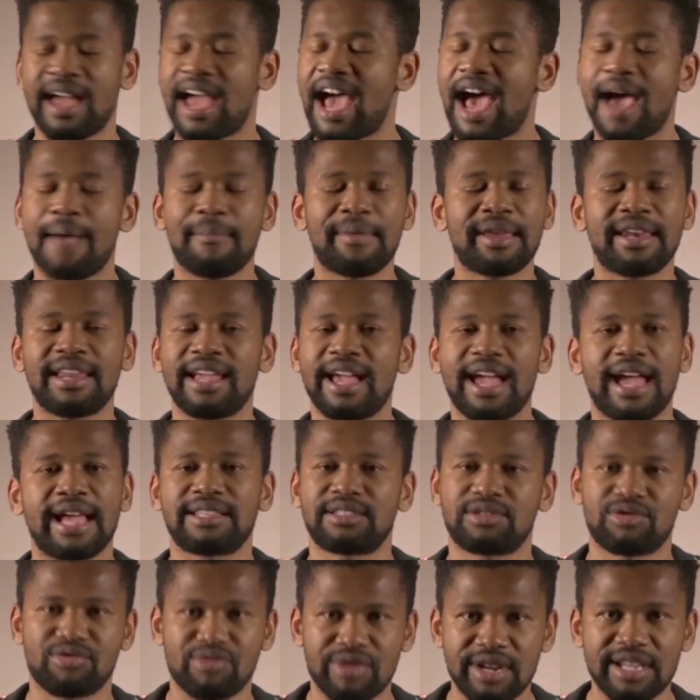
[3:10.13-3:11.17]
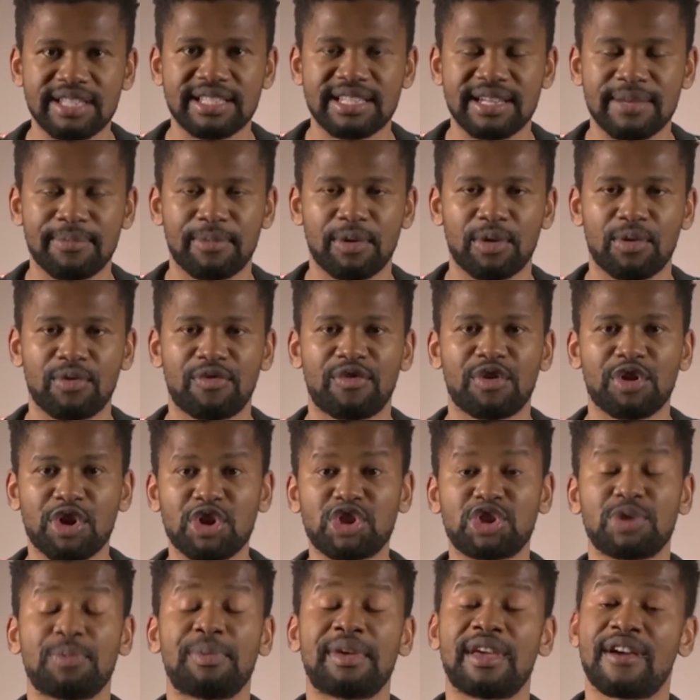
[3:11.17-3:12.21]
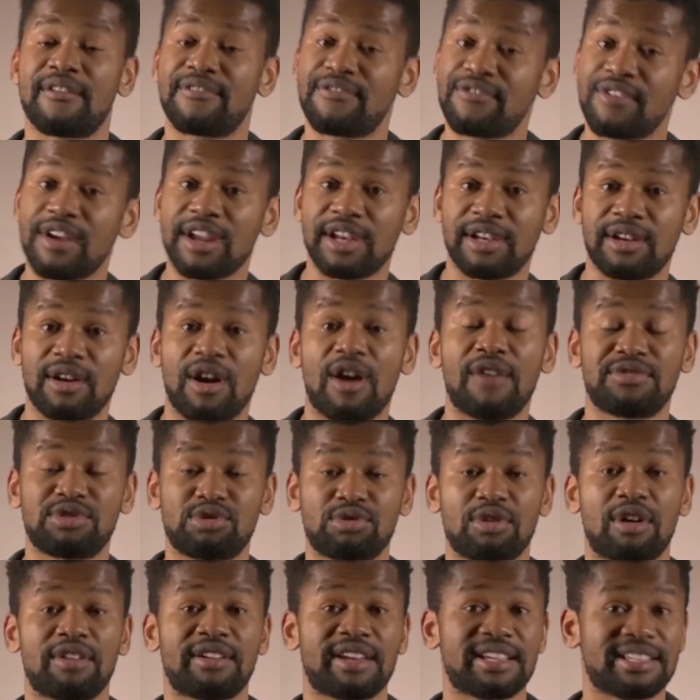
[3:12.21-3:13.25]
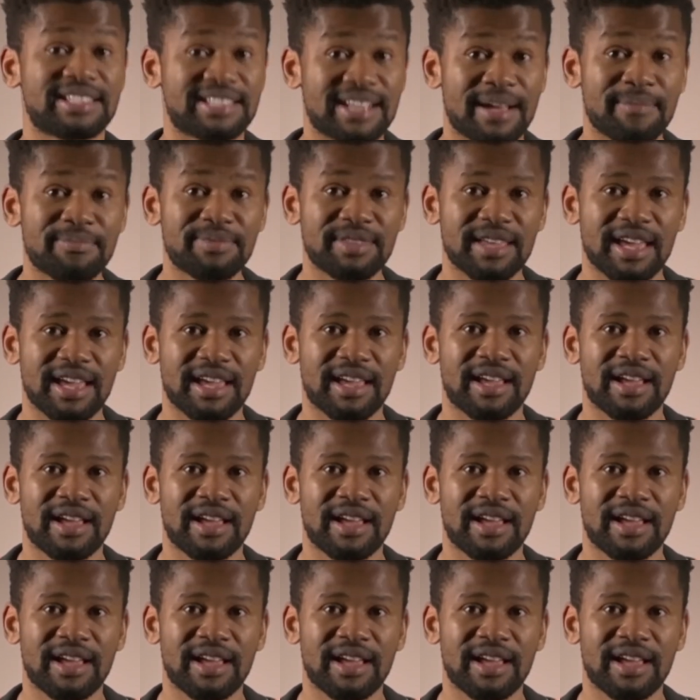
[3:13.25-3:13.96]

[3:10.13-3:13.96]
I mean, it's reasonable for you to be afraid of starting something.